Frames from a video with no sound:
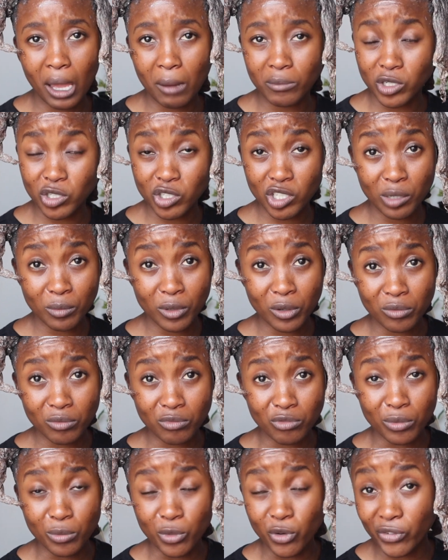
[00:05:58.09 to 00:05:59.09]
I'm just gonna
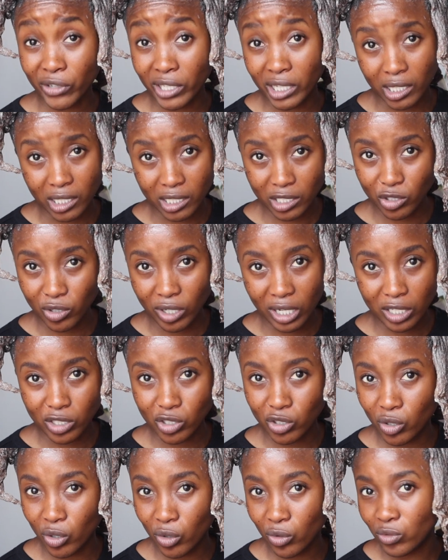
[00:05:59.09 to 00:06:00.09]
be removing this, you
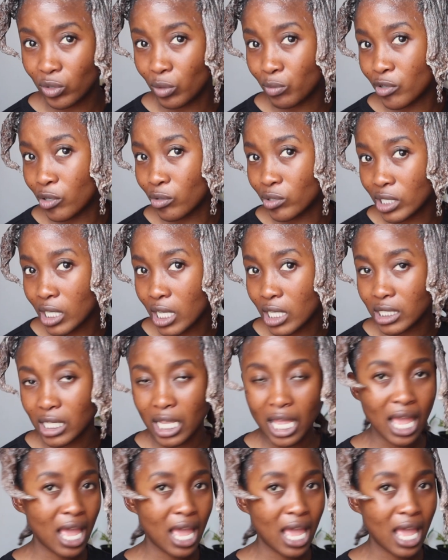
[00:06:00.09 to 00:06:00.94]
guys know the process.